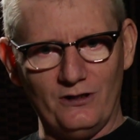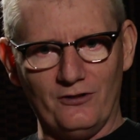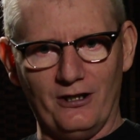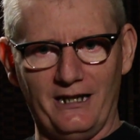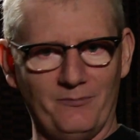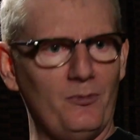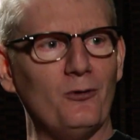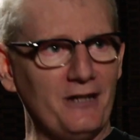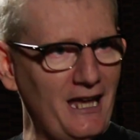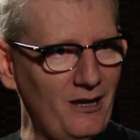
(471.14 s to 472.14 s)
You've got like
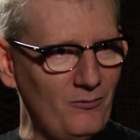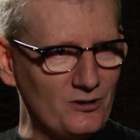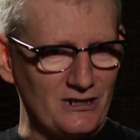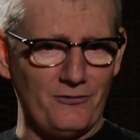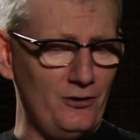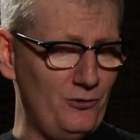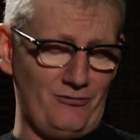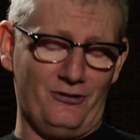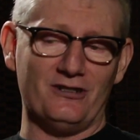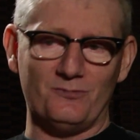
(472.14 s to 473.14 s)
Boney M, which everyone knows
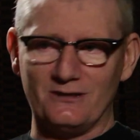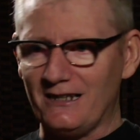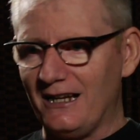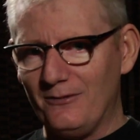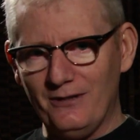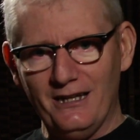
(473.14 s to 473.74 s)
around Christmas time.